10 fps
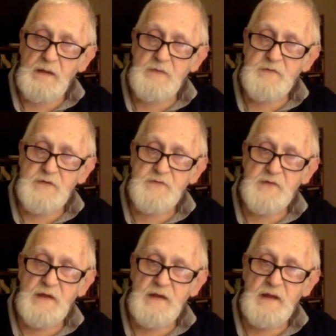she
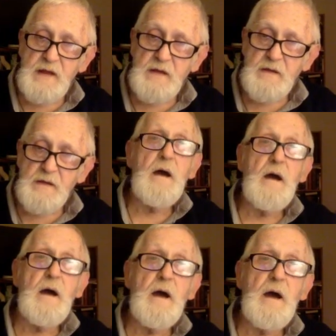said,
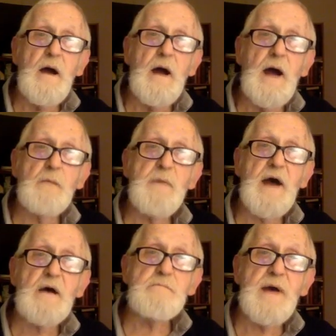I
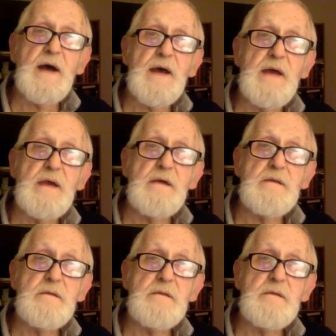bowed my head.